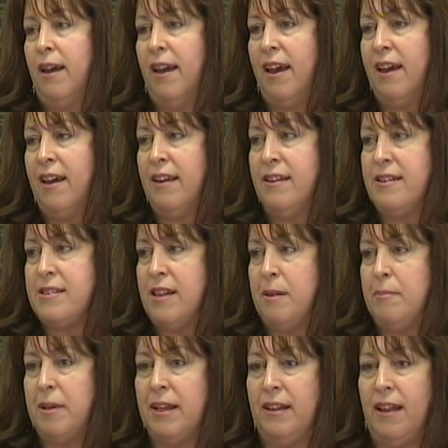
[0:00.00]
and
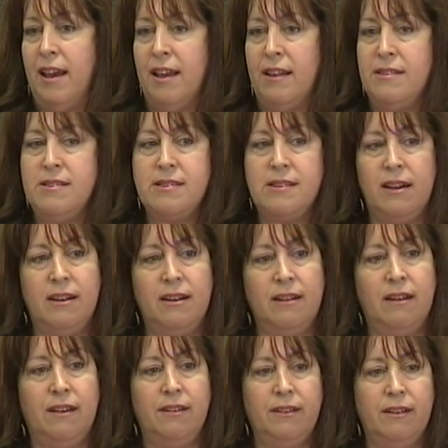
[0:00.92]
Islamic lands
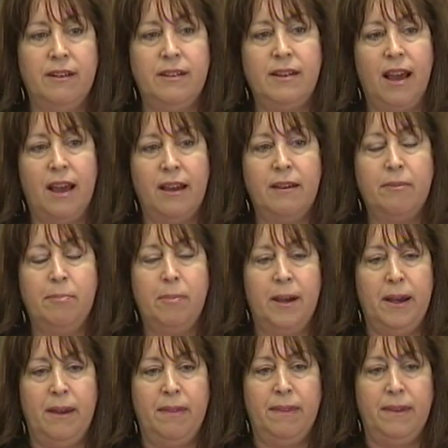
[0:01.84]
are under attack
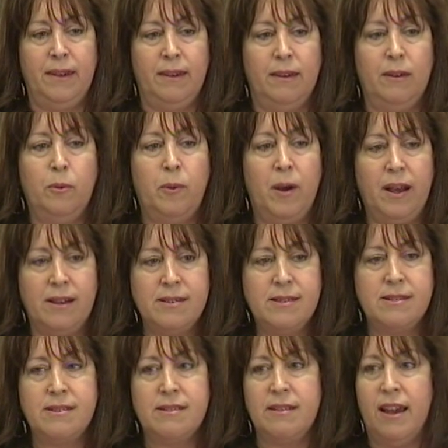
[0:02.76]
by the
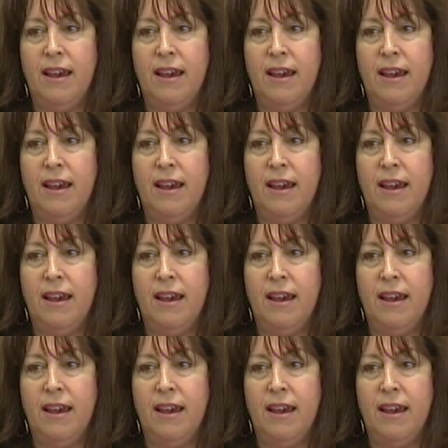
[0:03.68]
West,